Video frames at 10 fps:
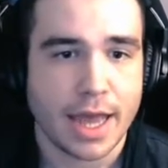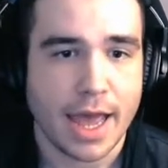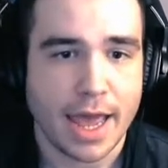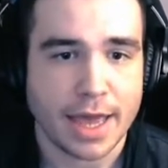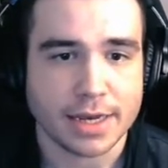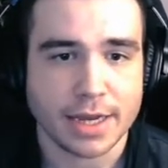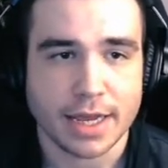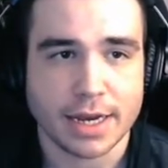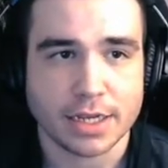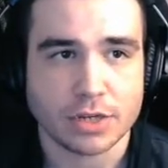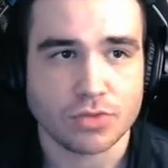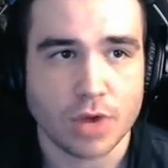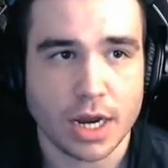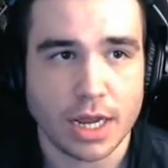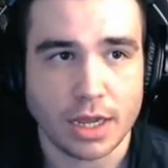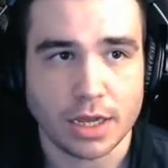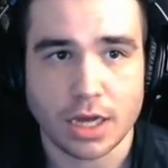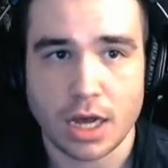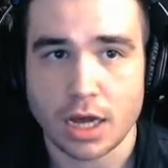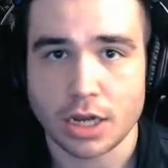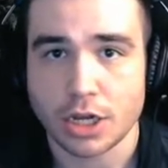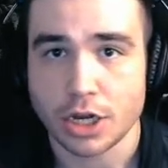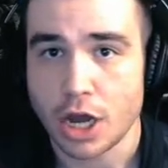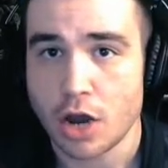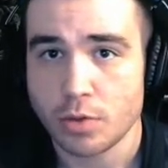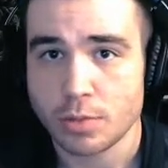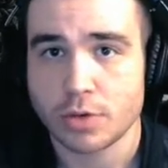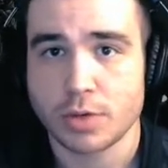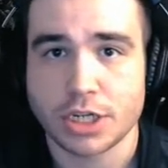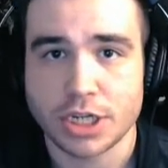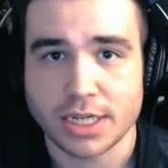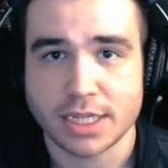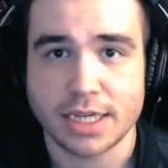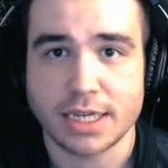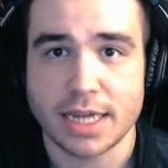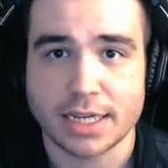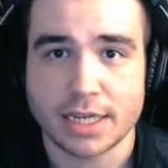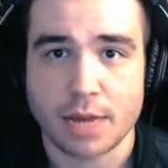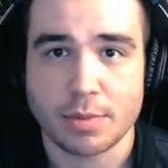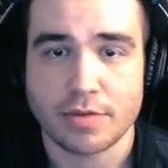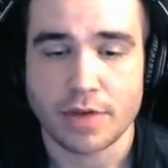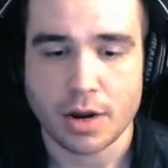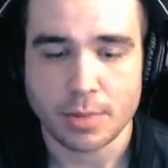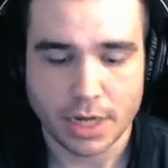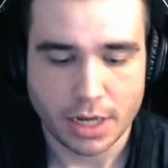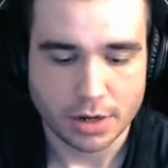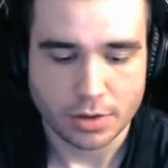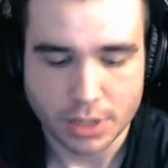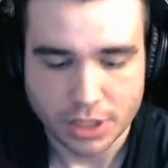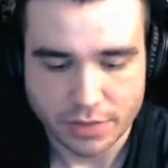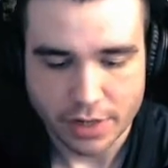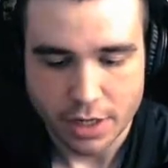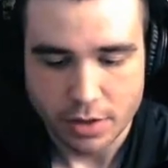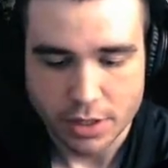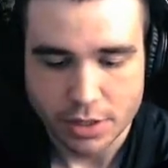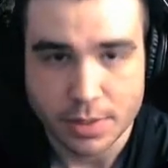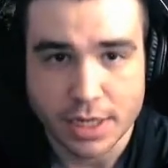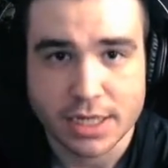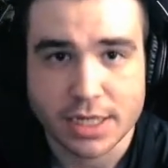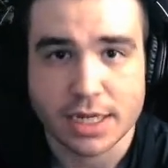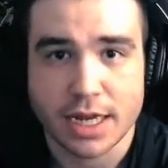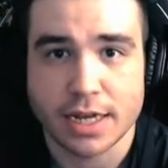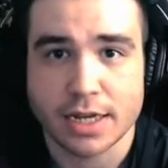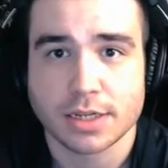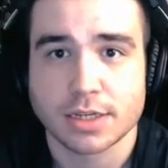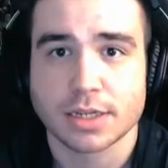and it is running Gnome, which is the desktop environment here, which if I go into my settings,